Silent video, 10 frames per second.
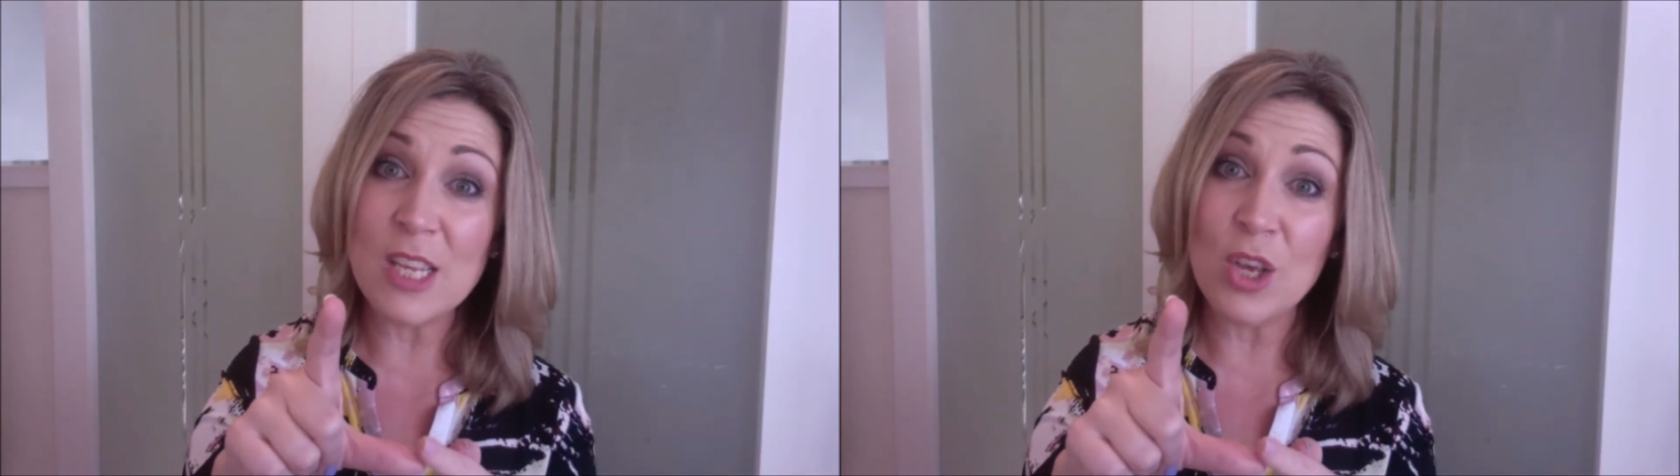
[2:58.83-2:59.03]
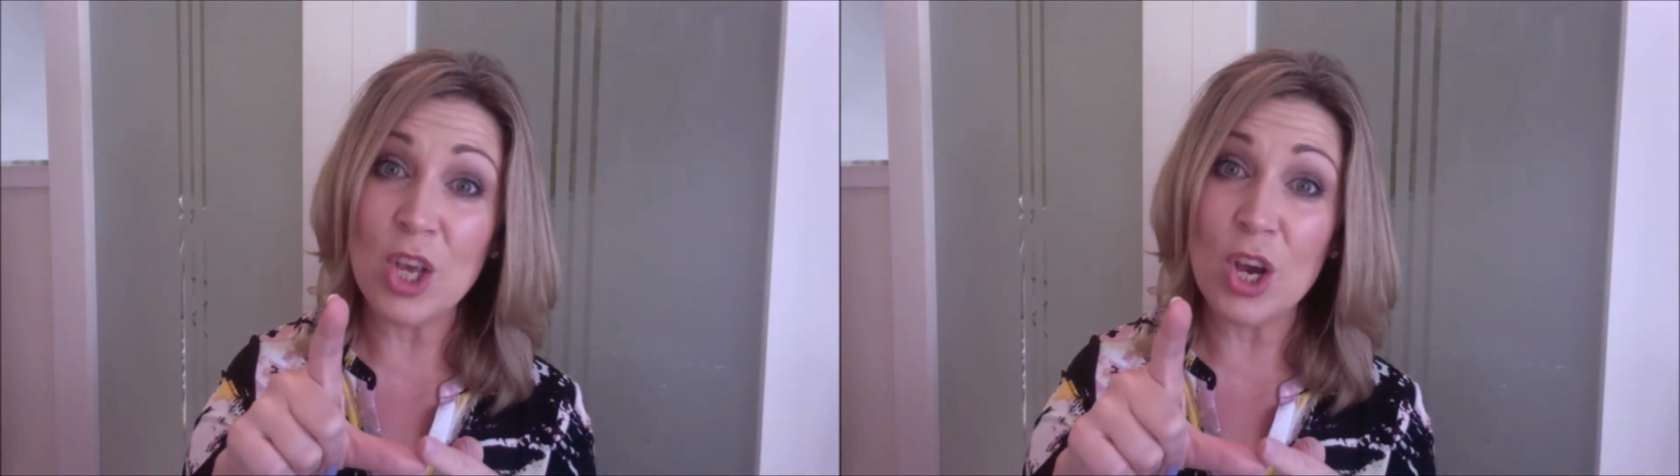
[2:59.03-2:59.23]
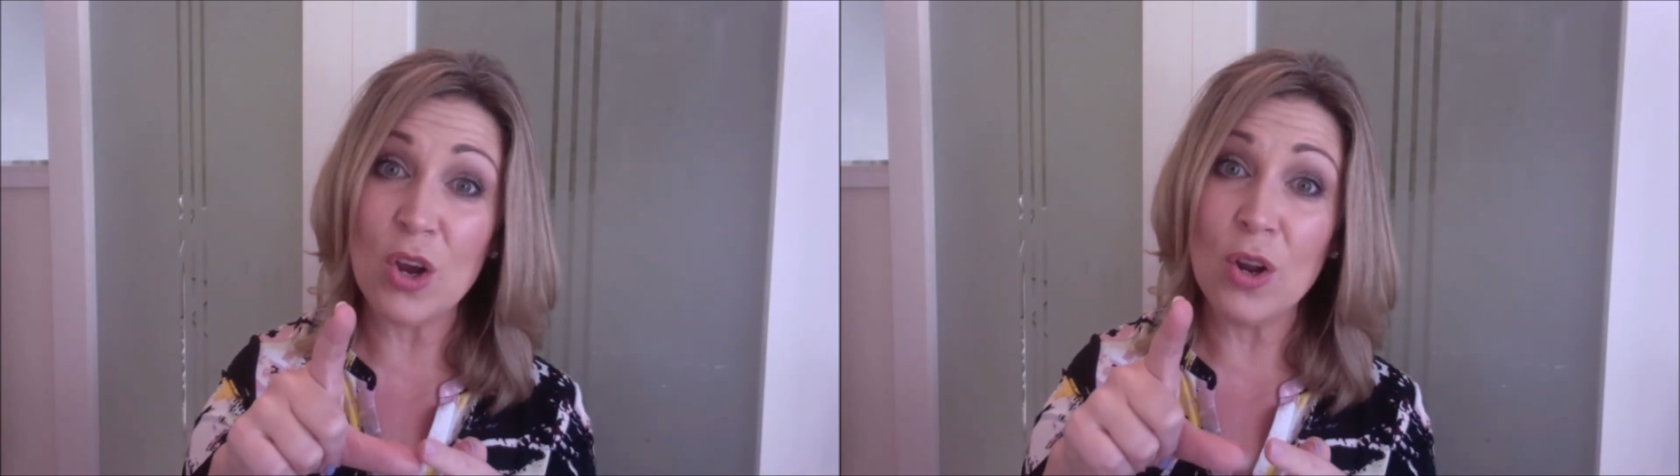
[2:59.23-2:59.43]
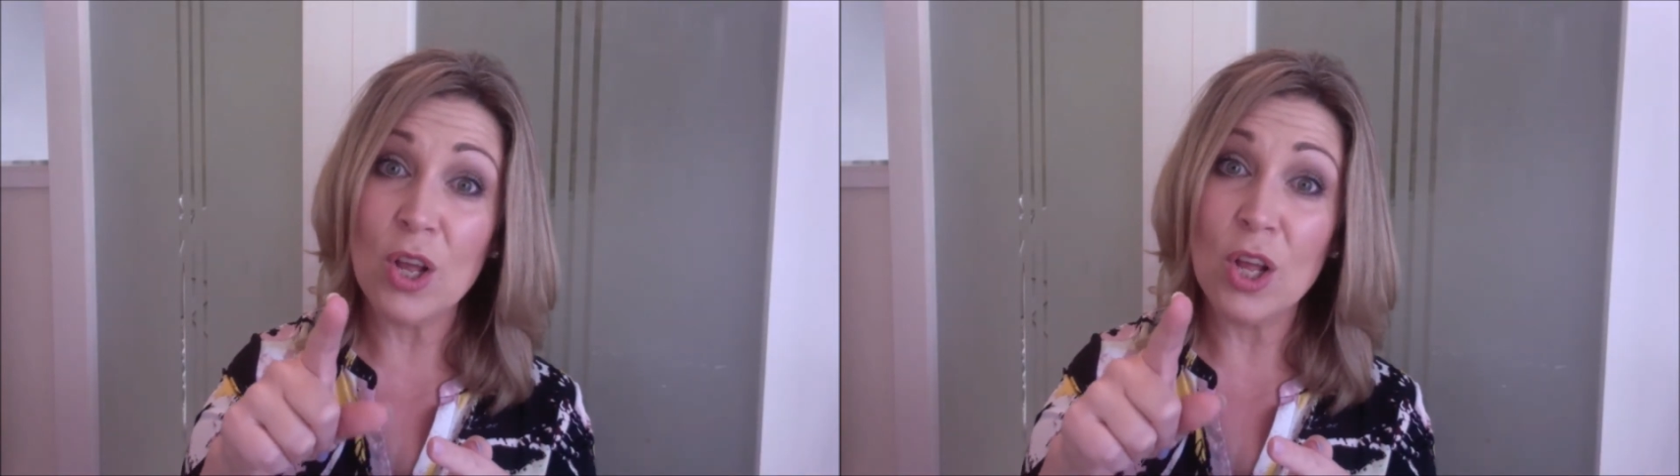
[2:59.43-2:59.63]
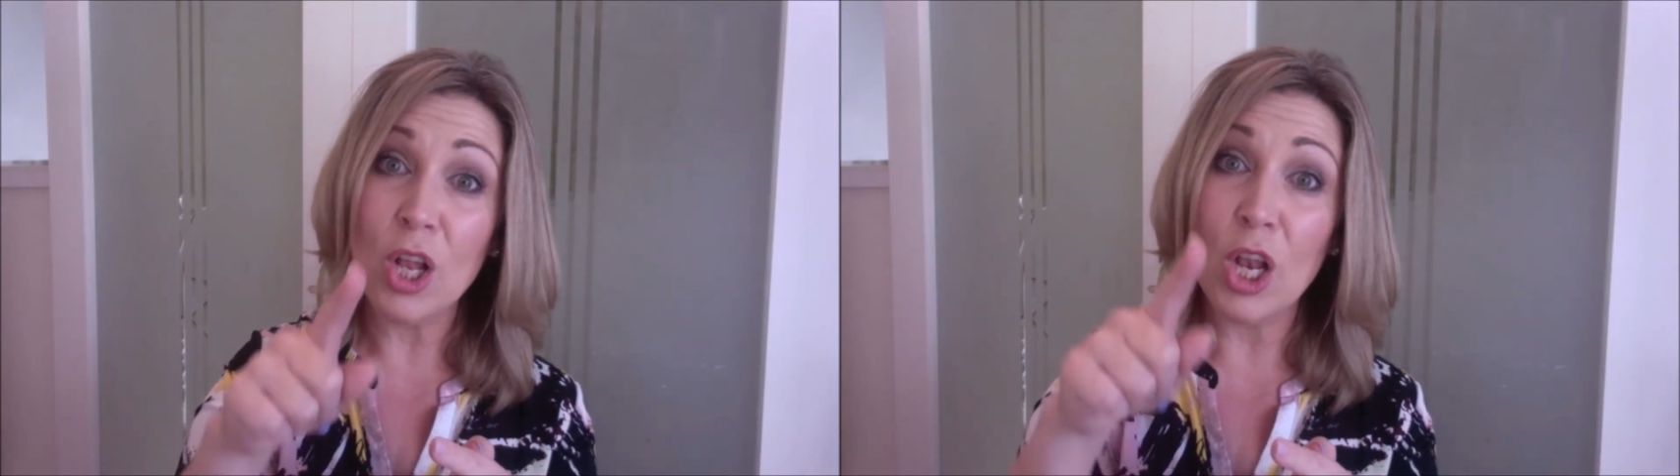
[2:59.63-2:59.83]
you can go
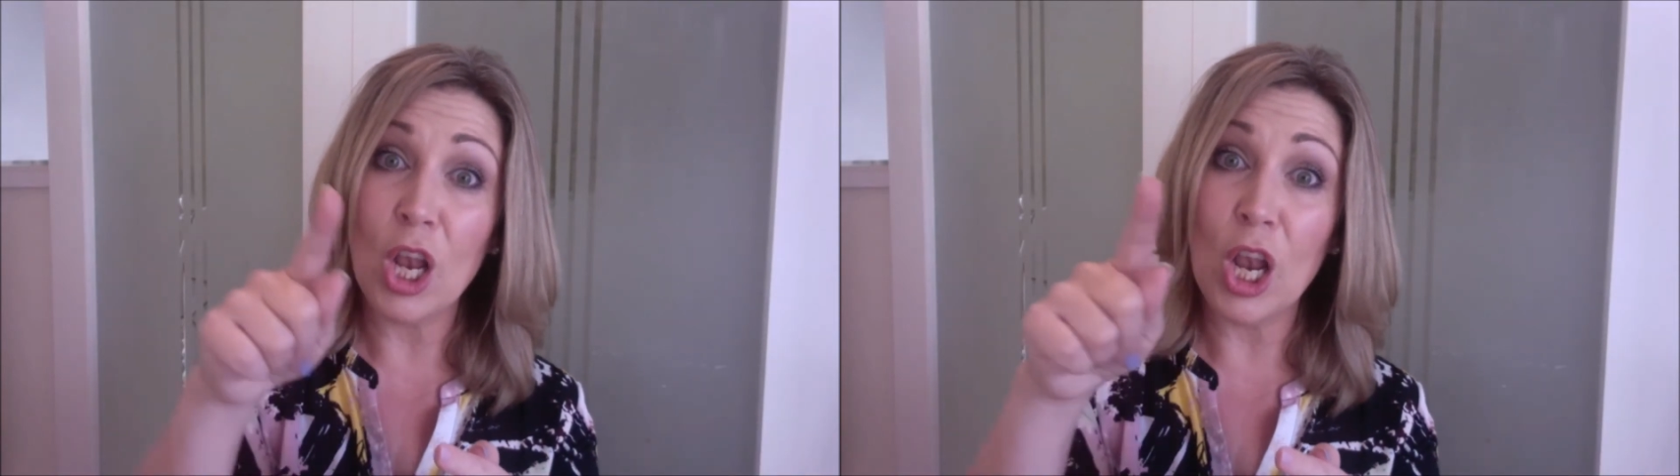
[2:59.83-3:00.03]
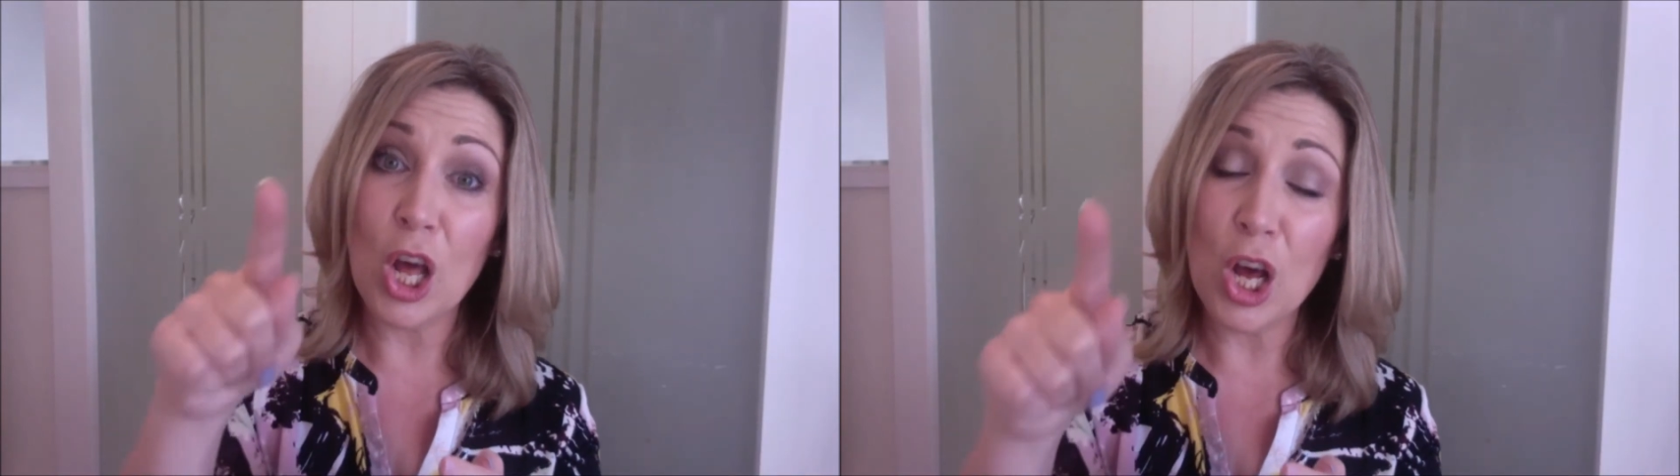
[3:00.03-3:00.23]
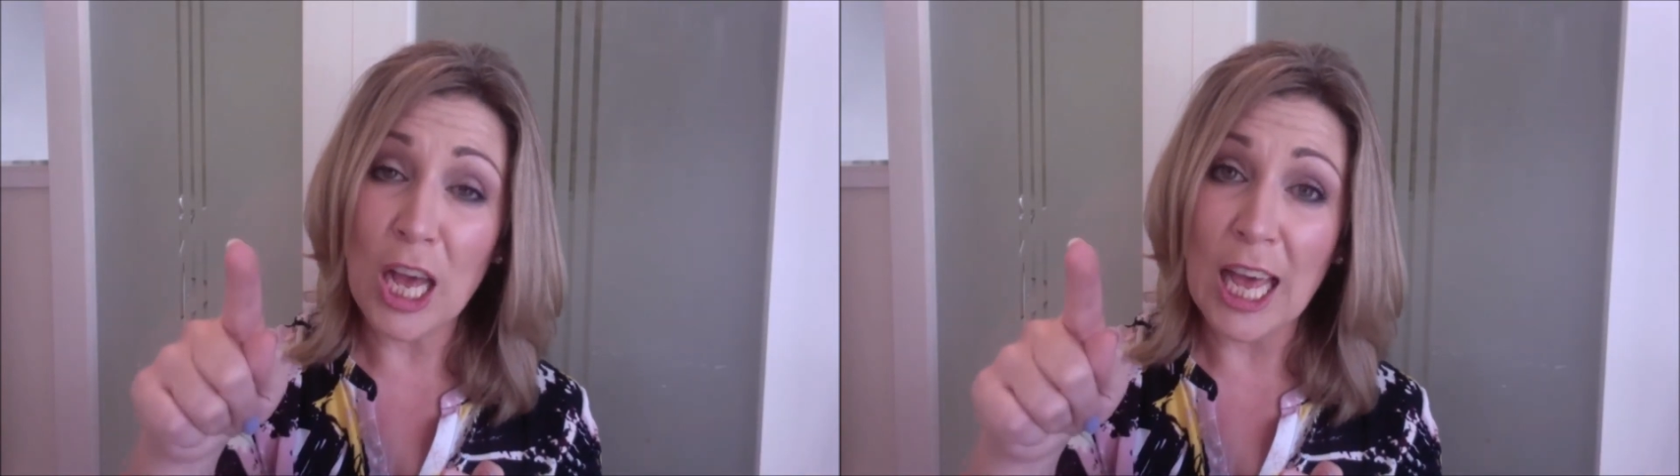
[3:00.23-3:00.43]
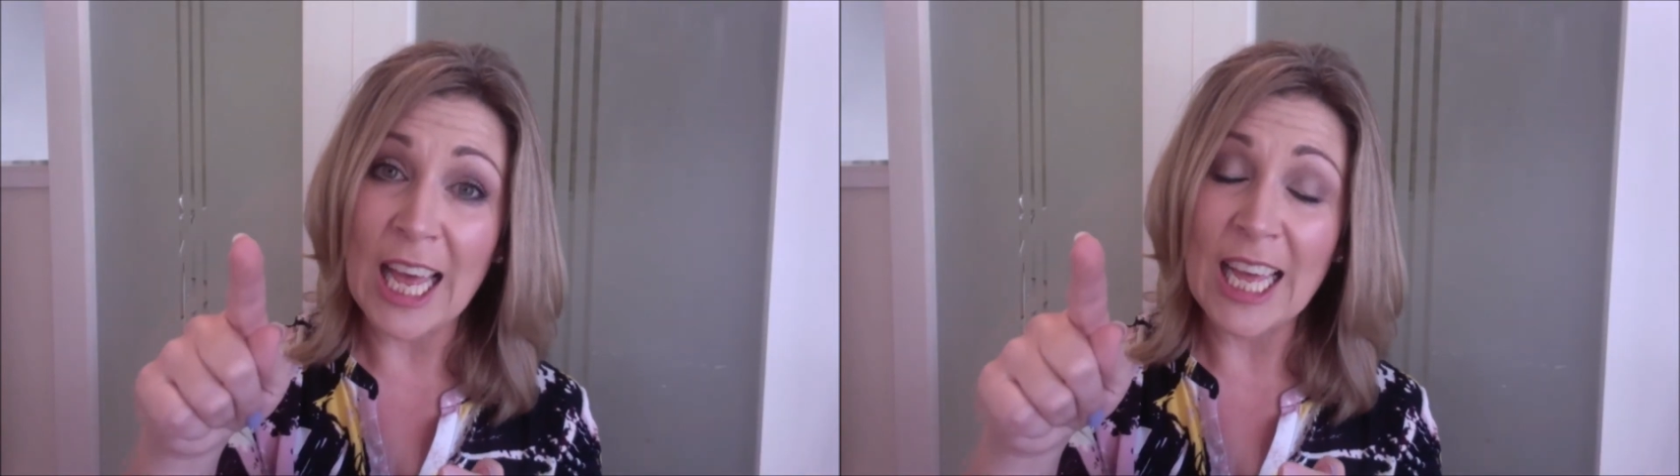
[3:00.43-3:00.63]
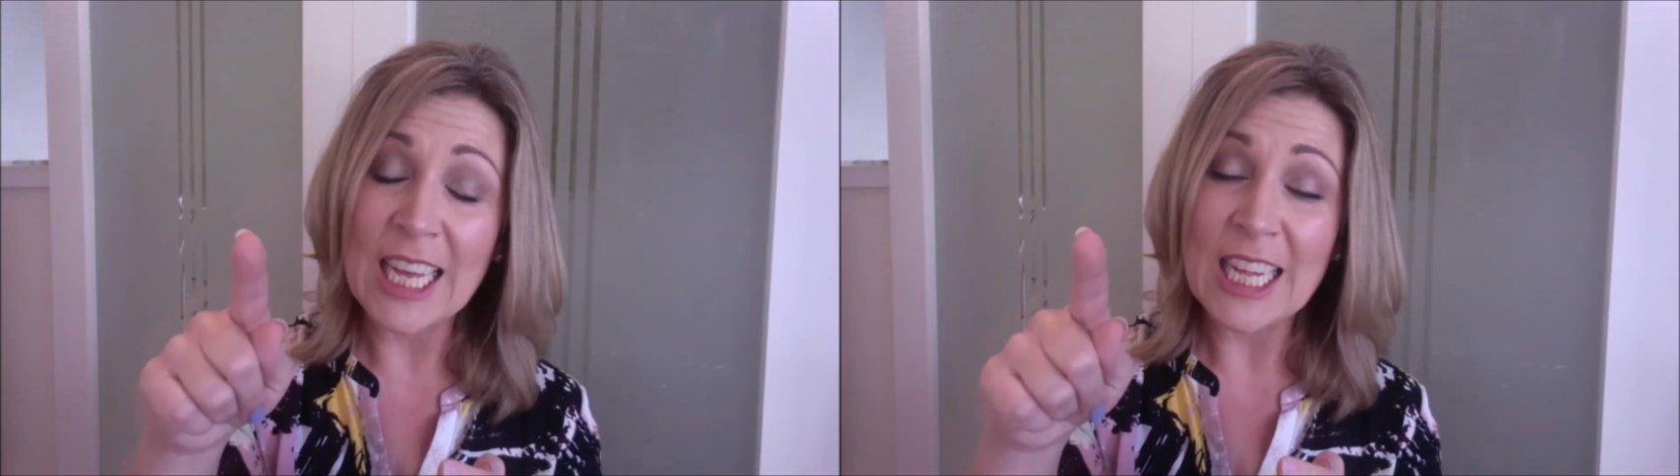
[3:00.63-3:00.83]

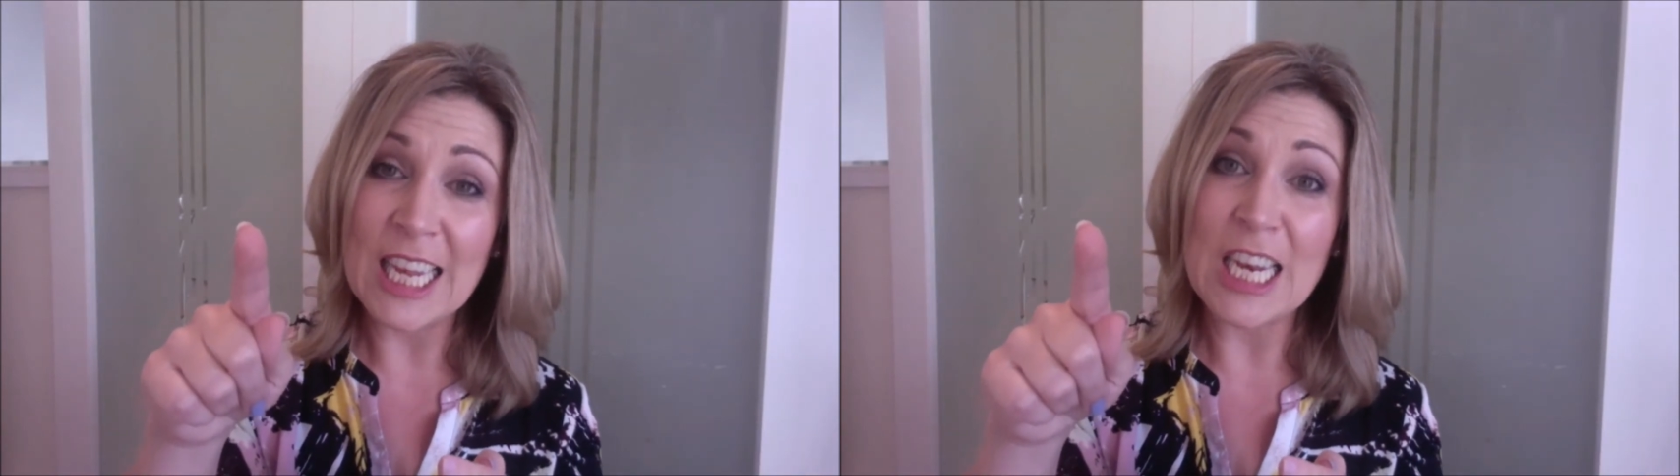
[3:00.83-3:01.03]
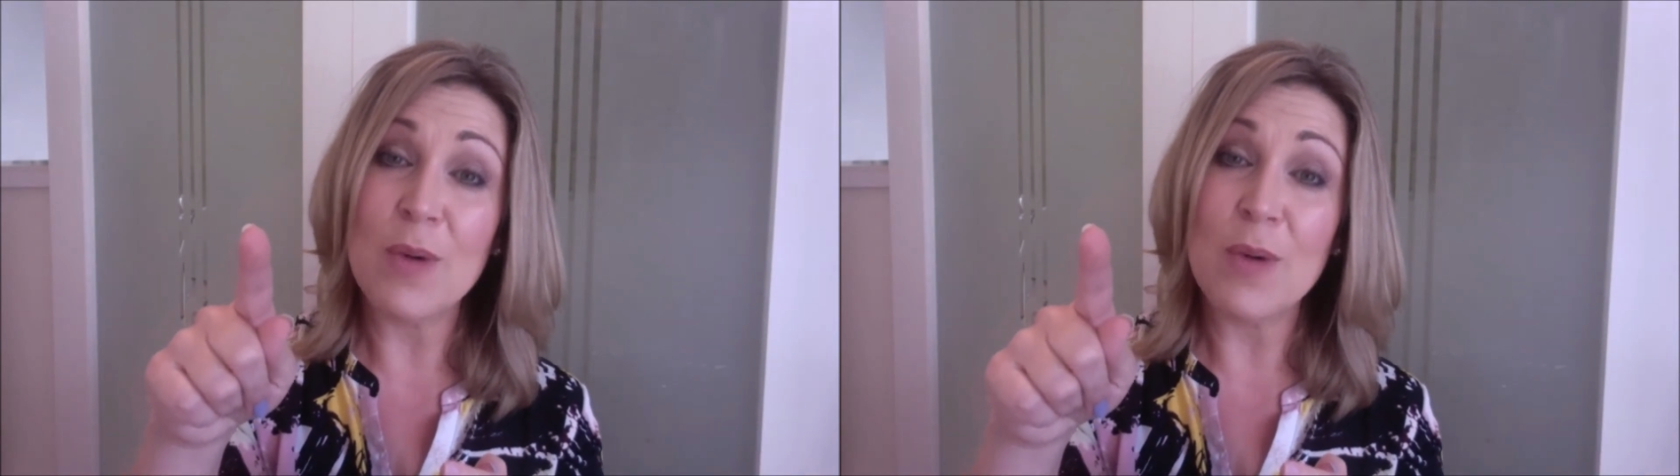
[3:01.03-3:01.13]
longer than you